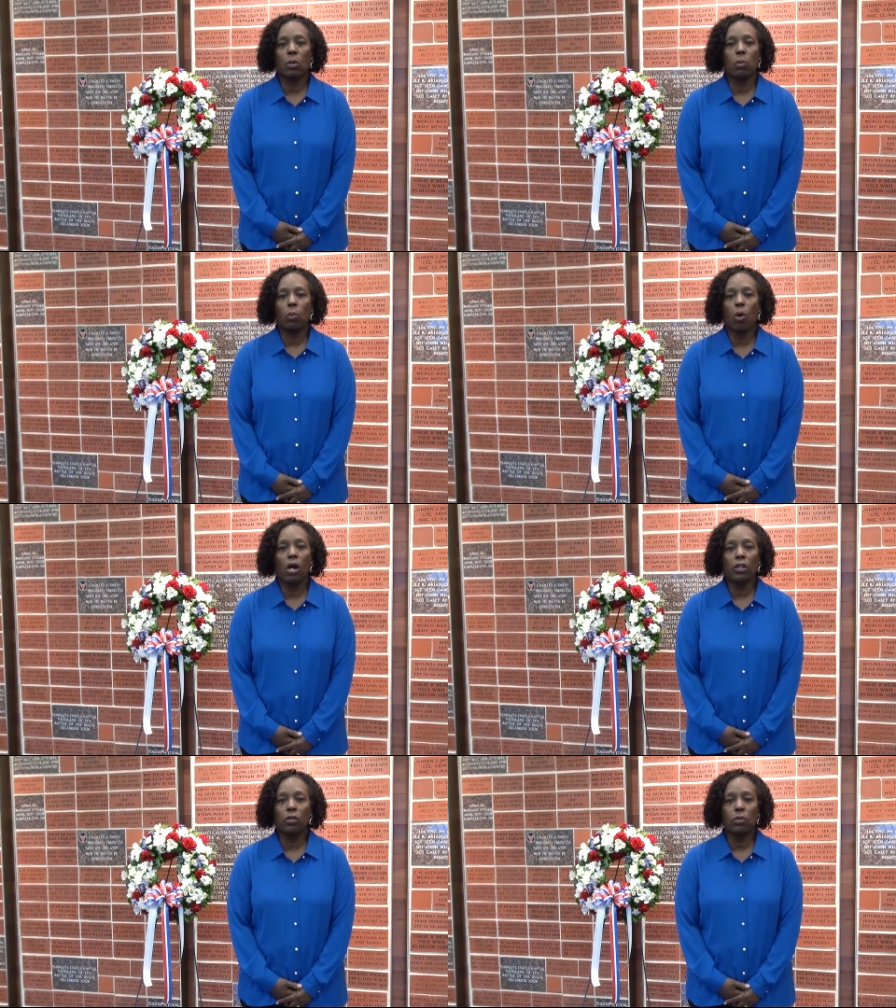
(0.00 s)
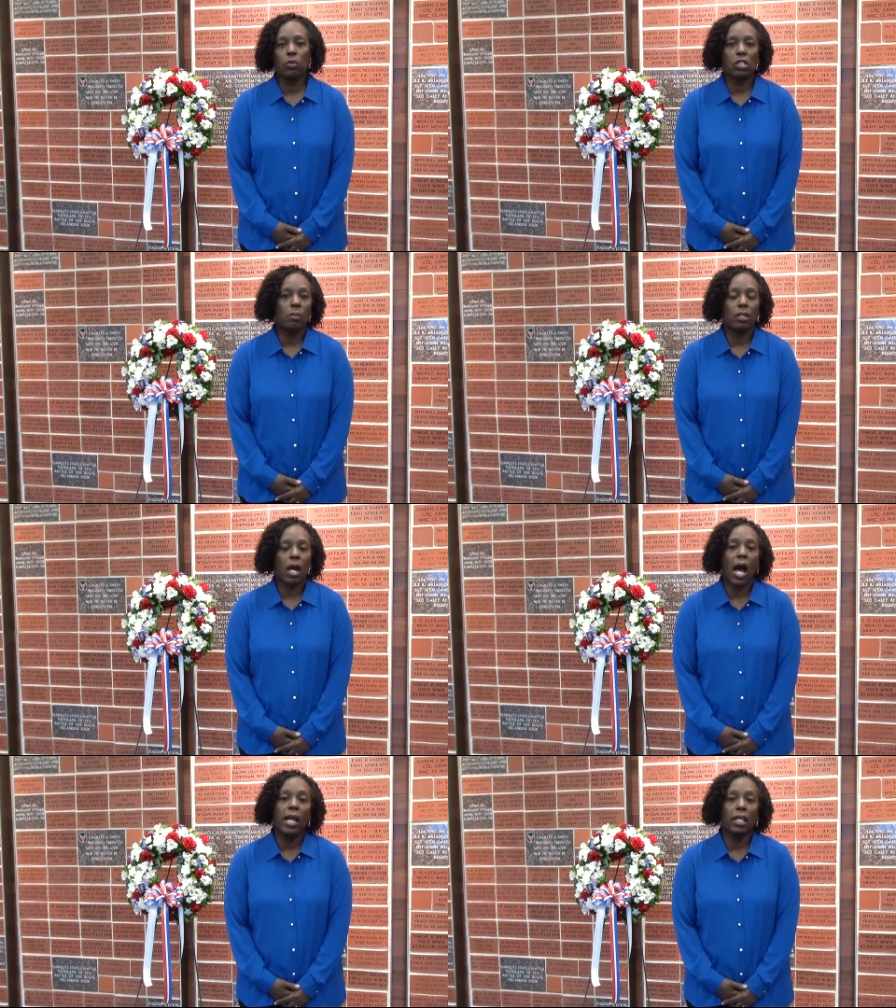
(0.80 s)
to walk you through some of
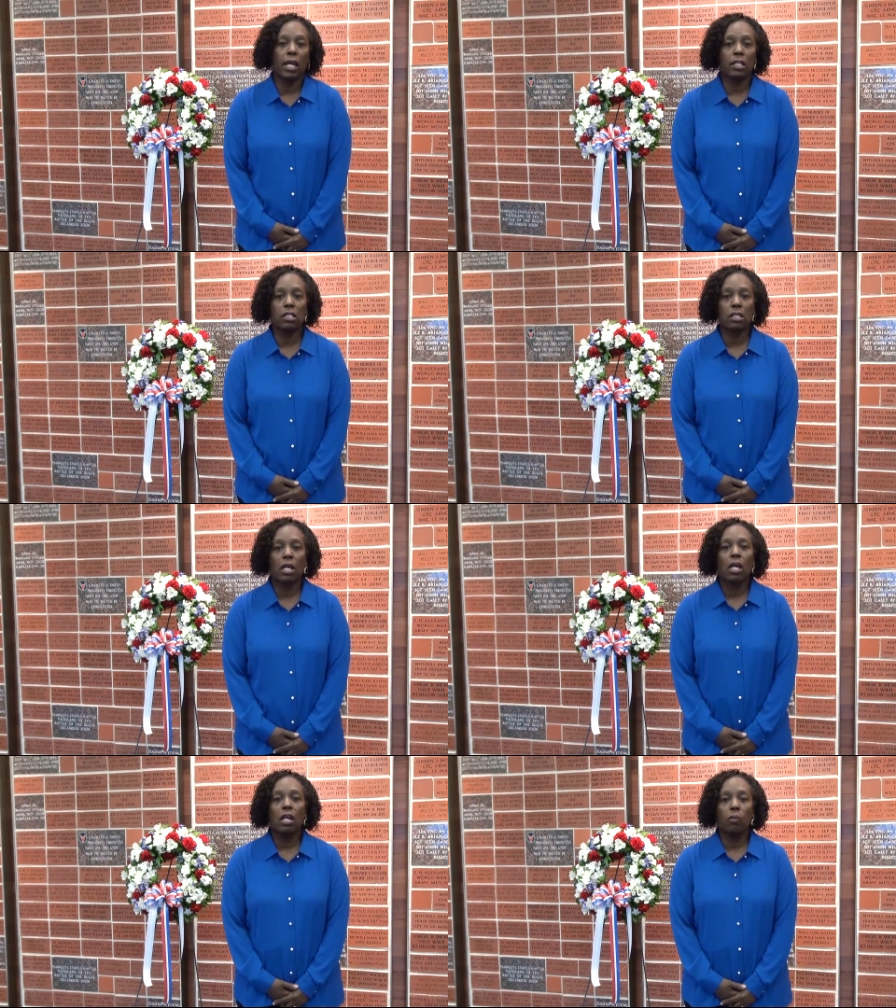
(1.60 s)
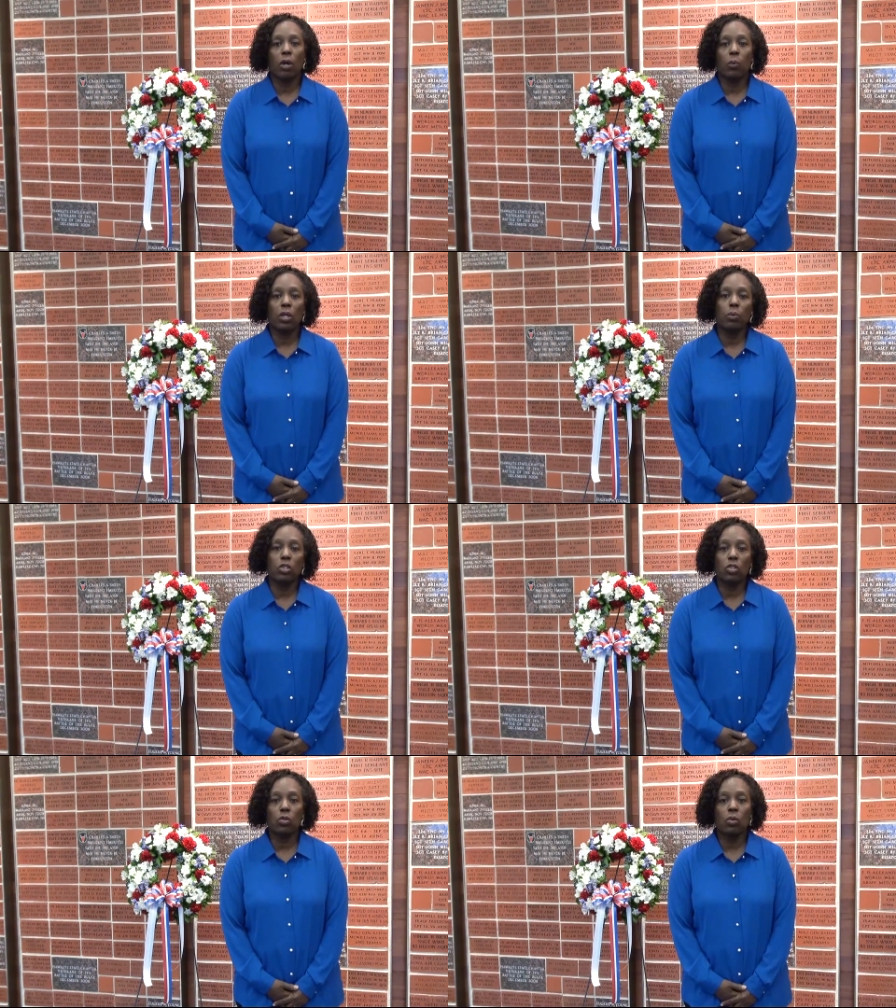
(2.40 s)
the highlights of what we
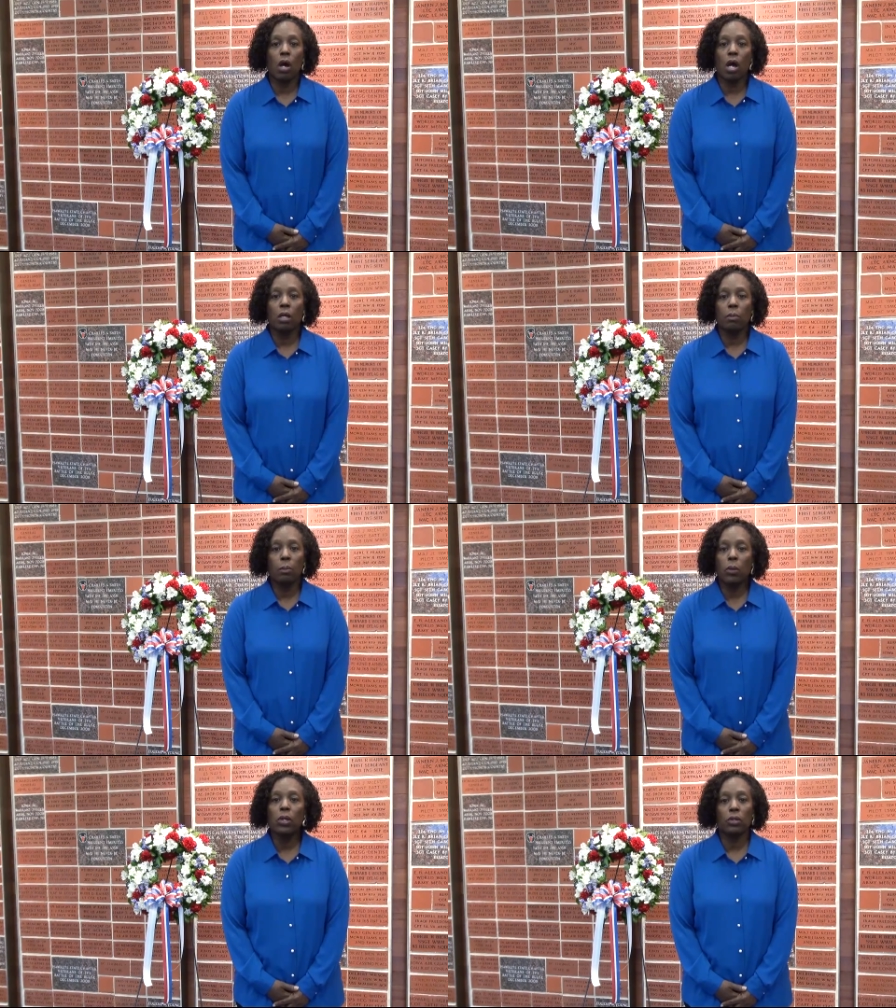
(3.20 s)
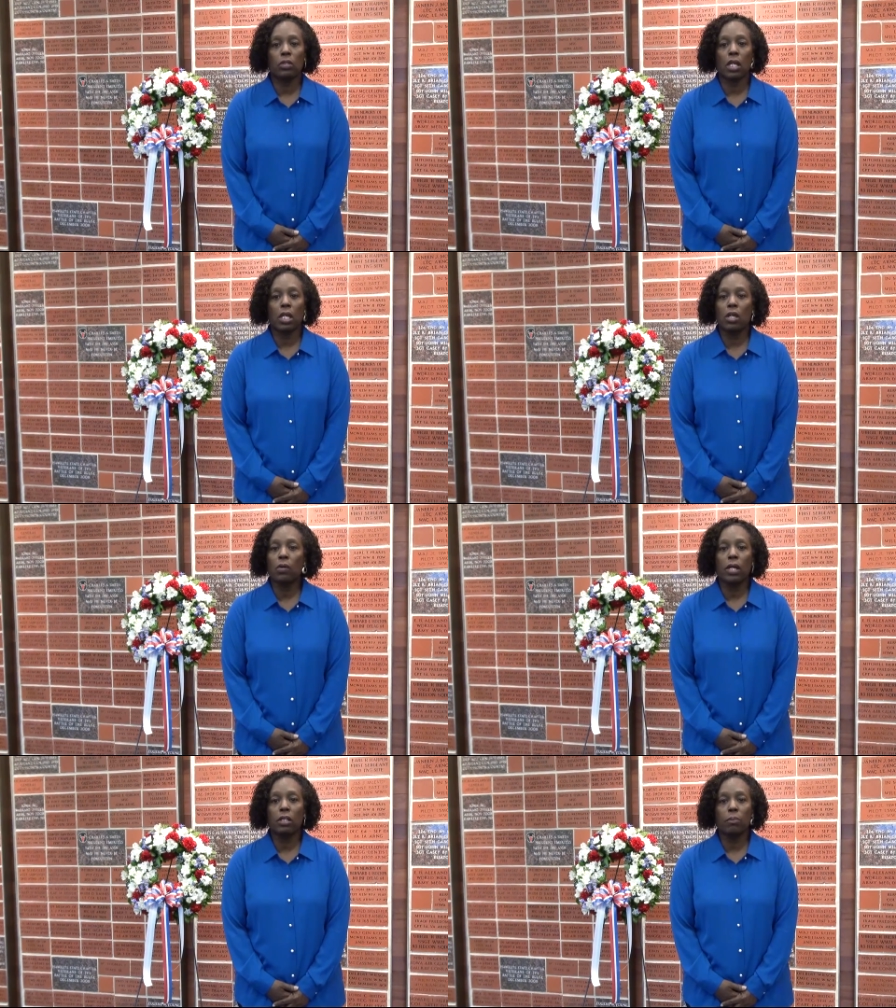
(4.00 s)
would do on Memorial Day
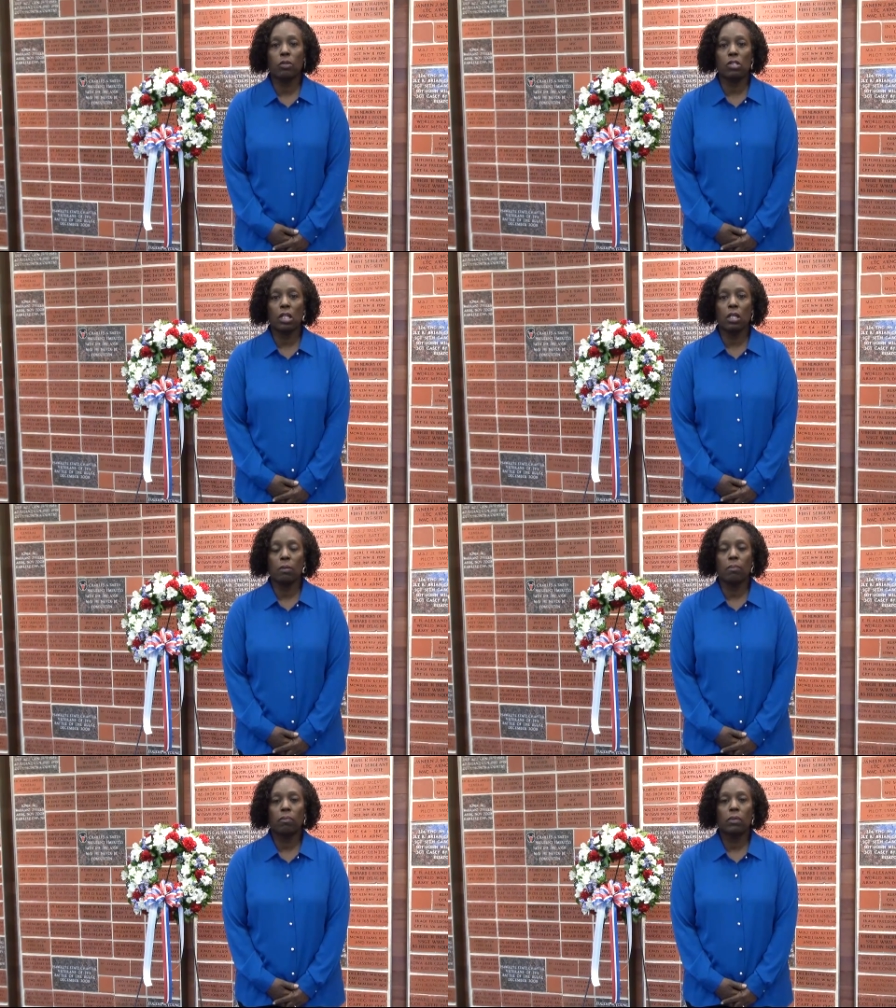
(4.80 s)
here at the museum.